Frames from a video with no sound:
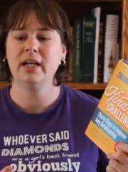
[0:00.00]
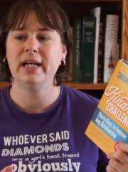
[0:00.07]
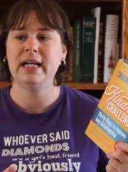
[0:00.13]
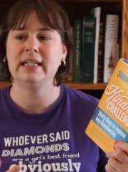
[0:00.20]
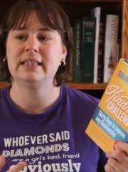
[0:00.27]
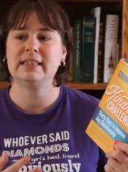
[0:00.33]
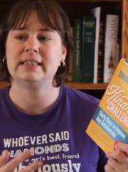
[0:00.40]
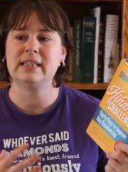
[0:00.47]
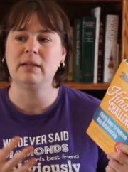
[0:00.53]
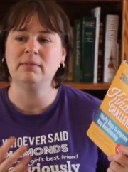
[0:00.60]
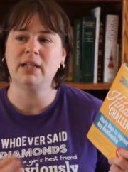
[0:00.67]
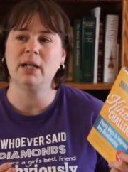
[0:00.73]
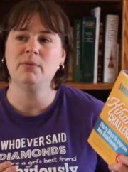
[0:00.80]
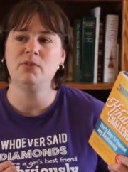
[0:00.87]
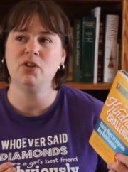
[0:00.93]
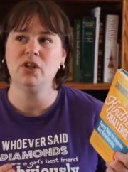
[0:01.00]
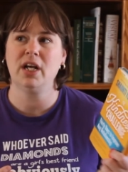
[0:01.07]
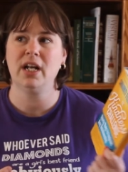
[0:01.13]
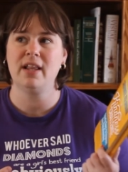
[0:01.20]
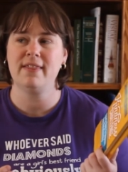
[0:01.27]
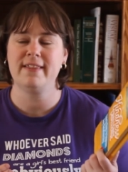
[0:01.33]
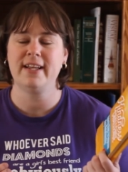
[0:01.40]
it's sometimes you
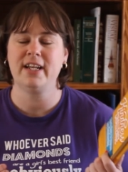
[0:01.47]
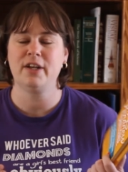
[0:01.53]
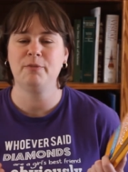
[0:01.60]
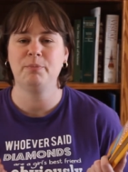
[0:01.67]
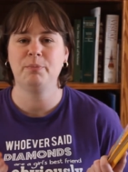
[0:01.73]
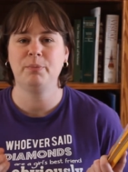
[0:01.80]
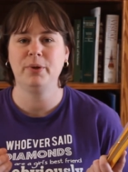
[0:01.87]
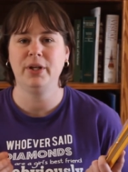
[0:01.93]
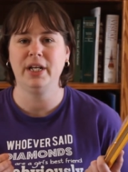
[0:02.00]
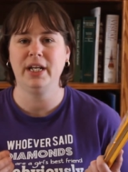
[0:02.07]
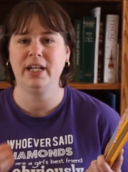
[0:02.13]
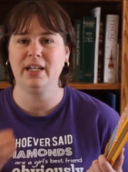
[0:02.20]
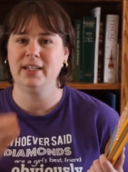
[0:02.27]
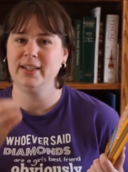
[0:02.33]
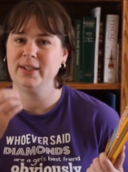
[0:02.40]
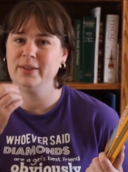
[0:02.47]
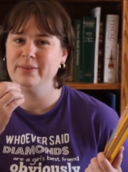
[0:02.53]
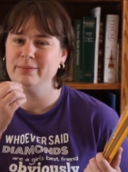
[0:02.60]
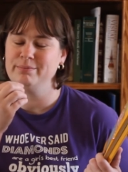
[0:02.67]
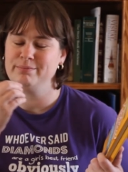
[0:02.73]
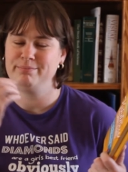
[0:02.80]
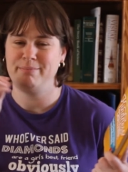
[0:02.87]
kind of think of putting, you
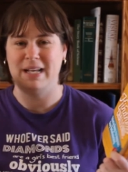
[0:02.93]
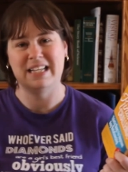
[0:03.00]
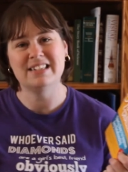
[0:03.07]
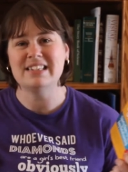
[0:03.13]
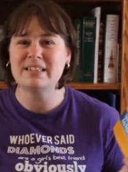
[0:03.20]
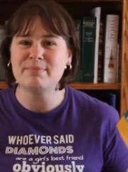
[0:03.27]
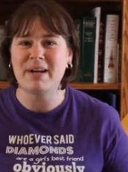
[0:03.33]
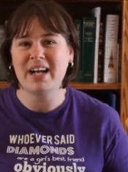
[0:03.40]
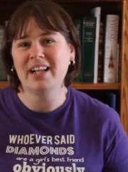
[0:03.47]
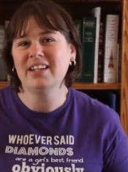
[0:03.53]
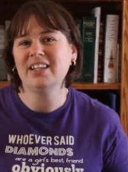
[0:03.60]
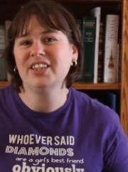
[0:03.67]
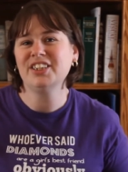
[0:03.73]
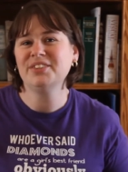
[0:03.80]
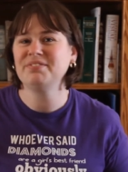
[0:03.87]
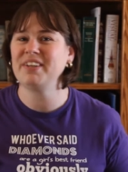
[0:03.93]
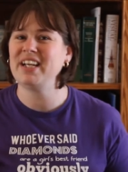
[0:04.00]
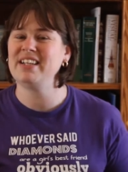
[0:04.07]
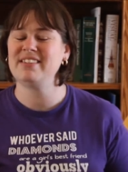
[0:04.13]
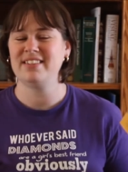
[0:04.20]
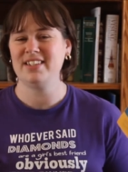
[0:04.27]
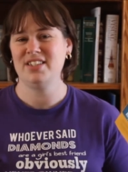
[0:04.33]
know, paste a smile on your
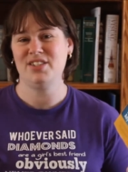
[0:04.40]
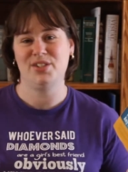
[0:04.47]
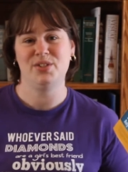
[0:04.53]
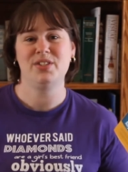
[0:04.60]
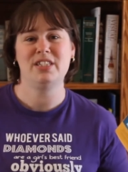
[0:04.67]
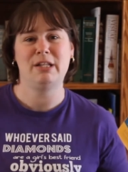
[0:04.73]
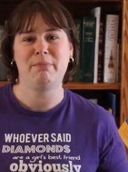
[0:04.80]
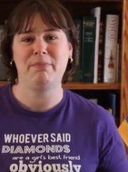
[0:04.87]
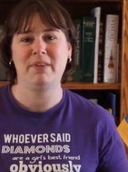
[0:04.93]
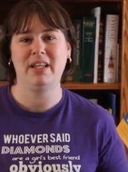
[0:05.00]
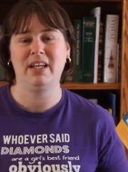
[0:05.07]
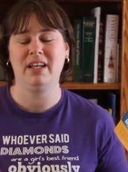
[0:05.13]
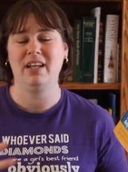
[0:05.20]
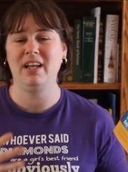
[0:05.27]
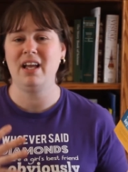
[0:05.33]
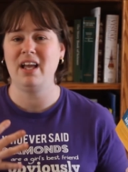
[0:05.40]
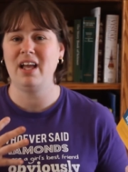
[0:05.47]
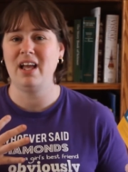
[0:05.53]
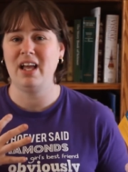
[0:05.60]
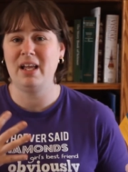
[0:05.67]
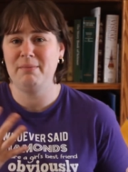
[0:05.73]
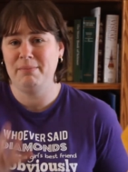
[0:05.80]
face and do something
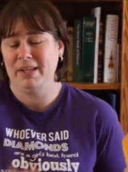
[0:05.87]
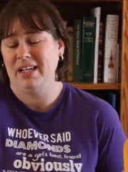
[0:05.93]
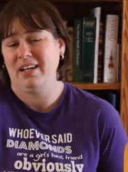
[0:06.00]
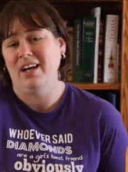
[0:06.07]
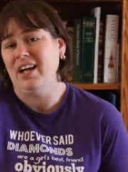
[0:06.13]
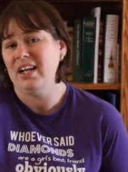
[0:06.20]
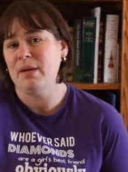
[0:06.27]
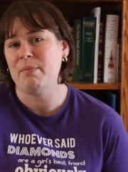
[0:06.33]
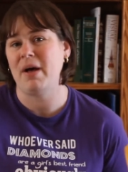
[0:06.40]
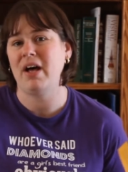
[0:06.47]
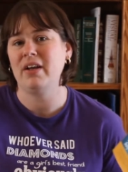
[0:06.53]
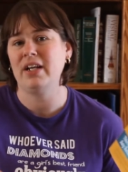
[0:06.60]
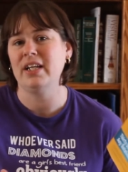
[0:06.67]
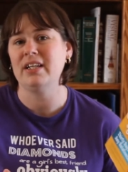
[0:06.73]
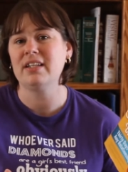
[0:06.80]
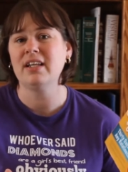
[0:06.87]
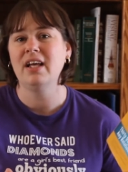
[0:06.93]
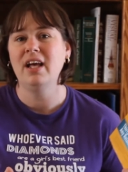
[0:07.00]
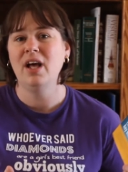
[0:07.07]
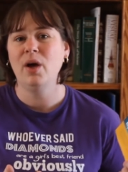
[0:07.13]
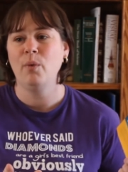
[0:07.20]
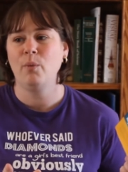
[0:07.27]
and being kind about it.
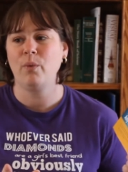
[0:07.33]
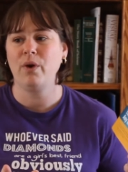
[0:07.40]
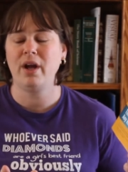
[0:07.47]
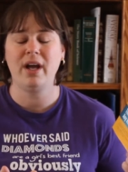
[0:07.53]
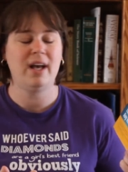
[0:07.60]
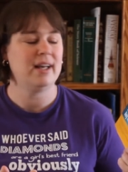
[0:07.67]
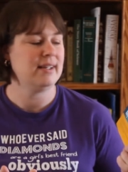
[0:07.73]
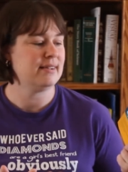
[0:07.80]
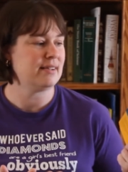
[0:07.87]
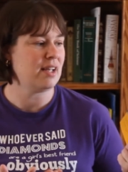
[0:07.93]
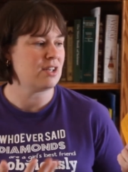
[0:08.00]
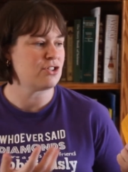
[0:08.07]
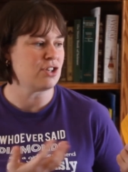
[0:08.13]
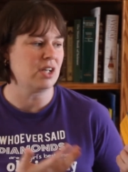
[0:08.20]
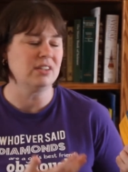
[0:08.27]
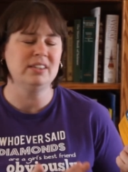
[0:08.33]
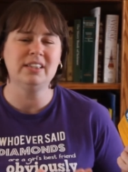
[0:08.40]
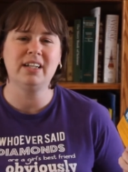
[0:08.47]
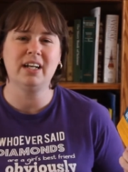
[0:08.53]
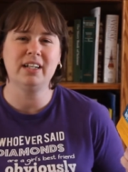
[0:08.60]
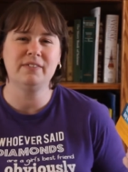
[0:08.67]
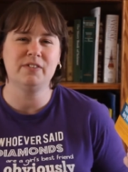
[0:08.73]
Whereas
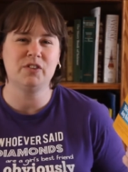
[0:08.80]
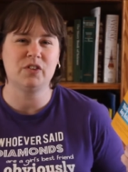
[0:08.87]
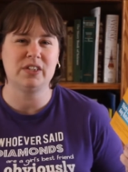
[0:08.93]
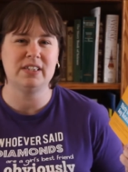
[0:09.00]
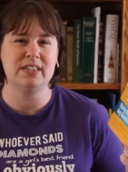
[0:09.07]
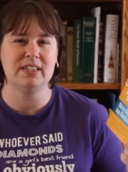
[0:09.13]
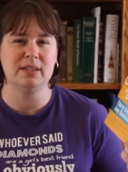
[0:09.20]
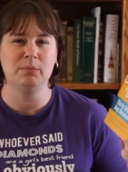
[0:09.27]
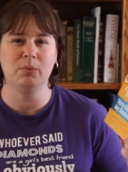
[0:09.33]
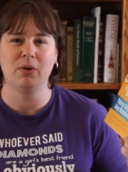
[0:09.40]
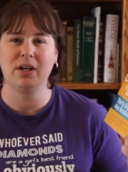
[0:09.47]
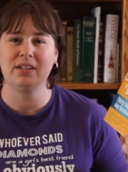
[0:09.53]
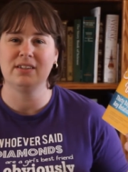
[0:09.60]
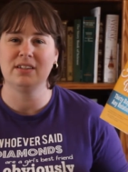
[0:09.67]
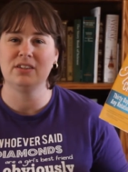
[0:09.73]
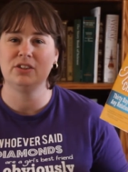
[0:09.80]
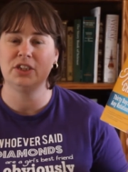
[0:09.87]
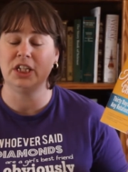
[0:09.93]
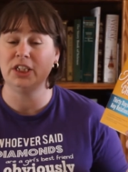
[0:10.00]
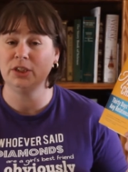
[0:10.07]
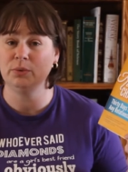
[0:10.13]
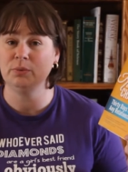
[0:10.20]
Shaunti kind of addresses it more as a
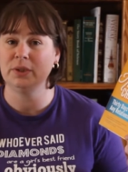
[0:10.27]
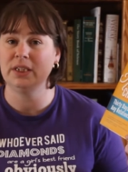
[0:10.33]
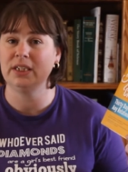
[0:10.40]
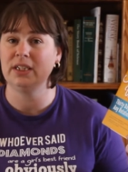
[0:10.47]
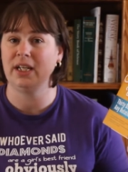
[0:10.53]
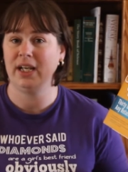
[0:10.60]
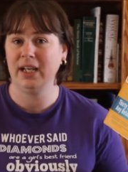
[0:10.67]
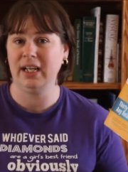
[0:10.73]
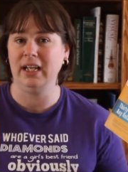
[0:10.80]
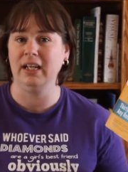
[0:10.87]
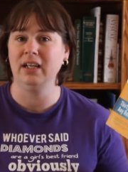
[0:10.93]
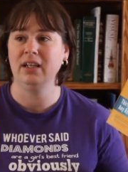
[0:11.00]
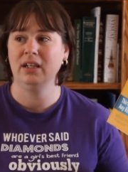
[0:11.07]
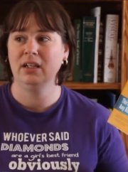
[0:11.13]
genuine, hey,